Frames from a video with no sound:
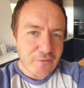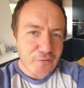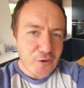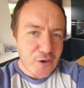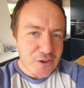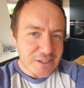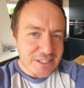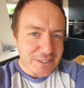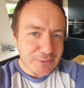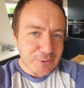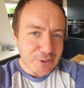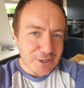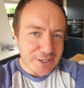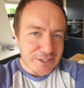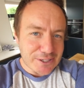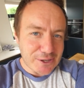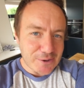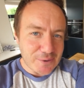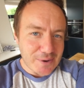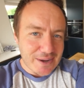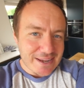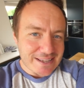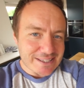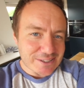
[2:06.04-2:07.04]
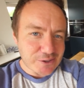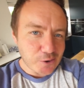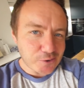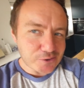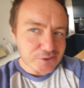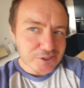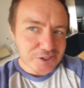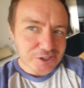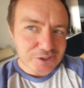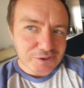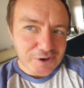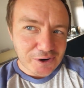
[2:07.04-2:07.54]
First thing we're gonna do is
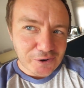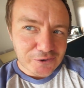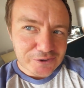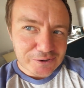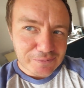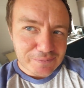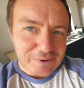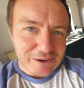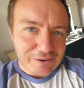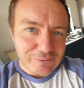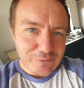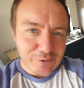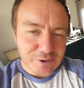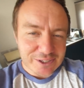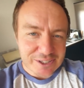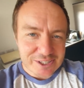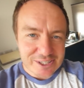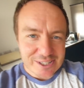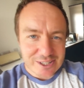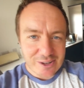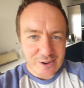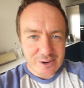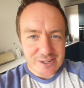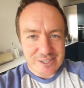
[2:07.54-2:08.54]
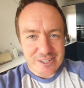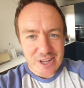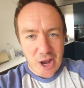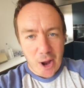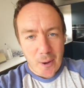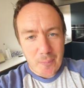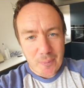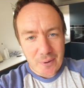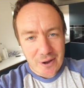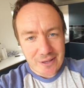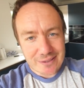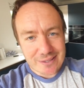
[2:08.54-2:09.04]
concentrate on the beef. We're gonna slice it
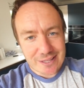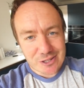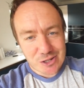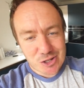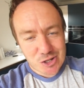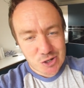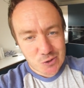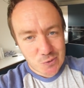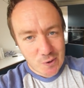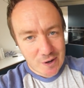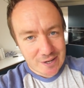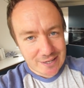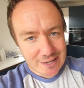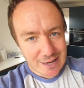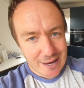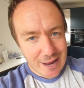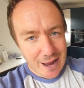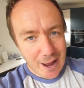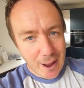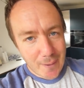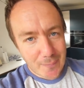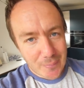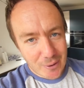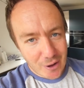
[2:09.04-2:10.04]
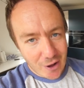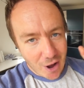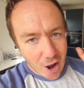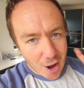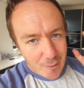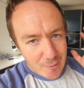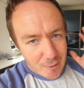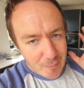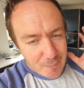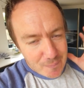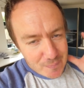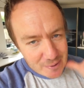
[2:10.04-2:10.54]
up and then shred it. But
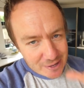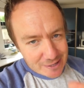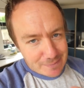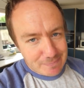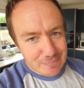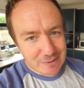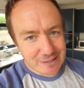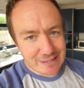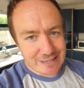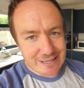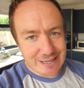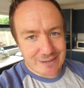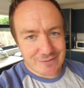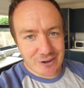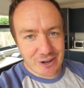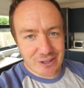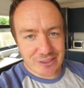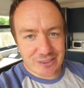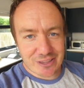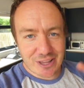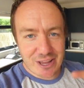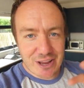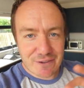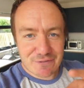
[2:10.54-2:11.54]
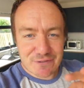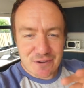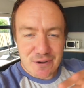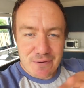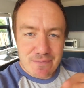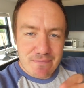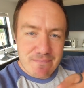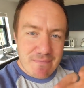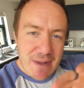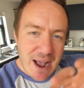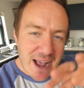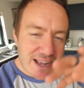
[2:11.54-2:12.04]
I'm a big believer that if you
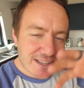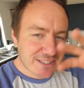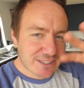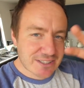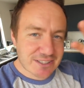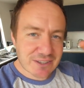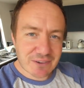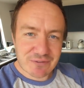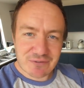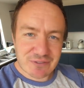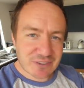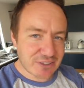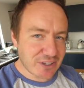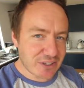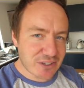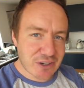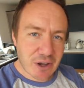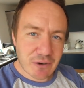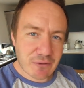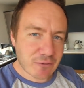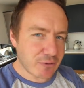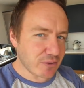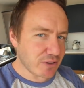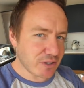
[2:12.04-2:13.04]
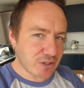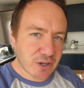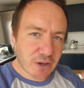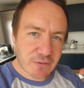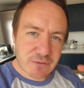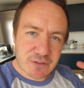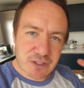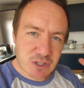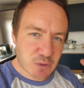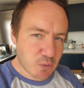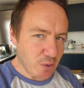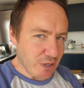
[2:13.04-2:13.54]
mask something enough with
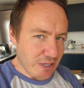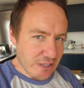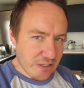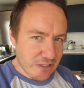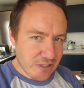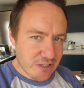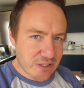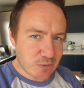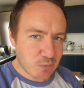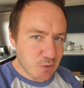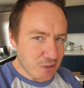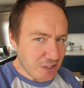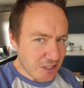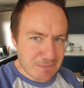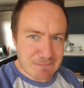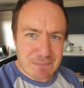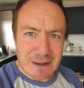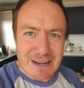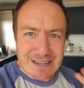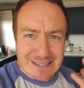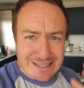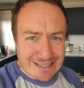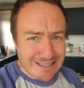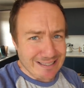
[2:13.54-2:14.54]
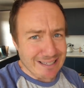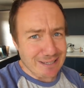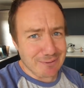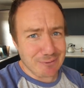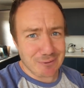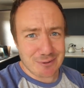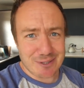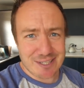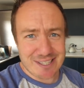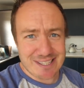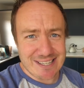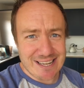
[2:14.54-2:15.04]
enough sweetness, which is basically
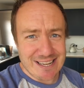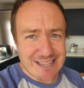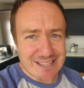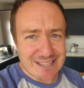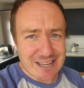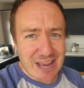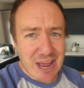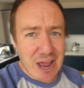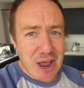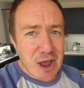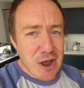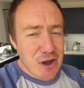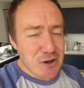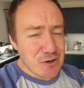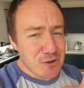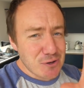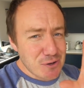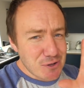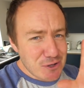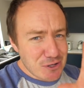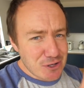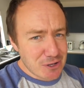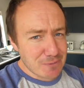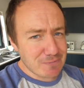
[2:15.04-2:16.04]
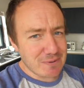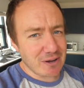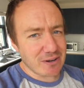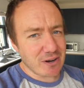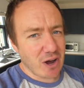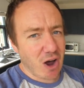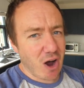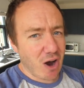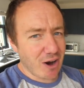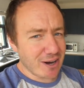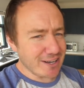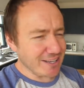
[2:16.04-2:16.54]
what this is, you should be able
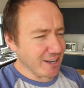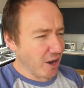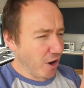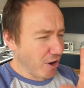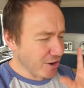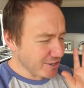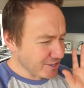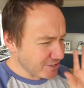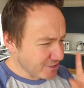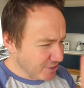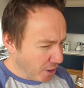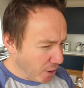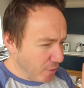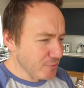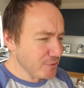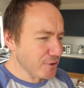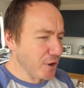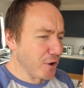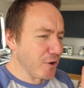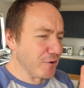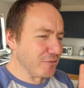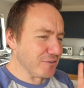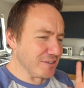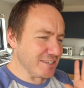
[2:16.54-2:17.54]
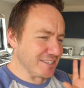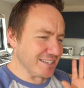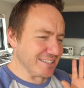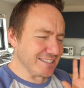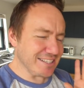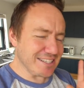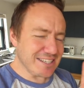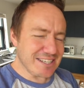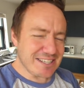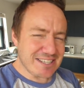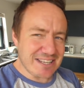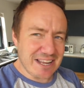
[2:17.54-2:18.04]
to hide it. I don't know if it's
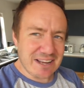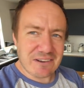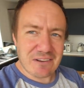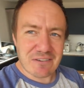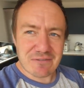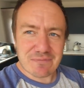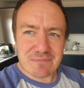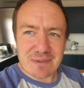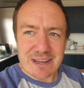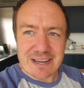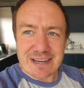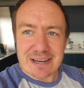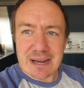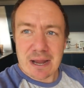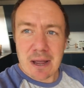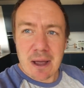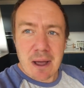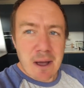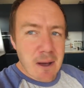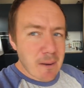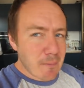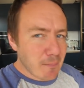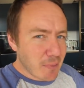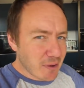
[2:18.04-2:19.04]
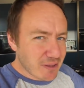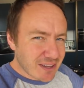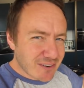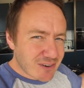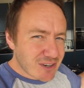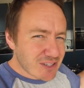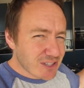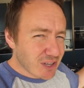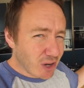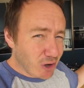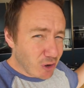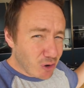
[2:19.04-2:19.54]
gonna stink of meat, but
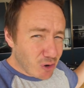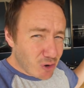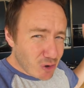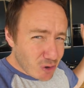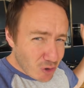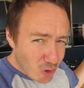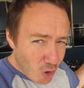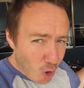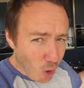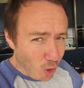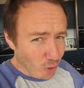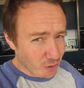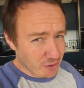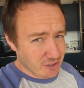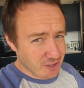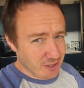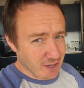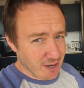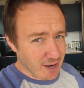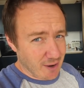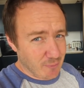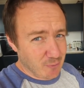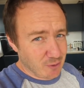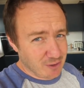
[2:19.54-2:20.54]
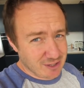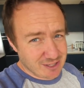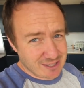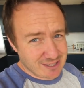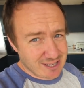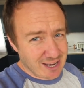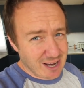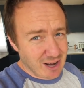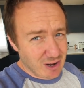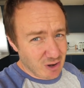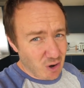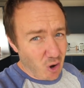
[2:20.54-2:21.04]
there is a lot, and when I
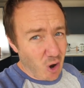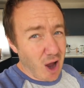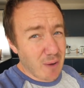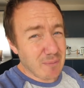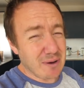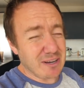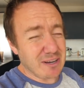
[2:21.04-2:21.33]
say a lot, I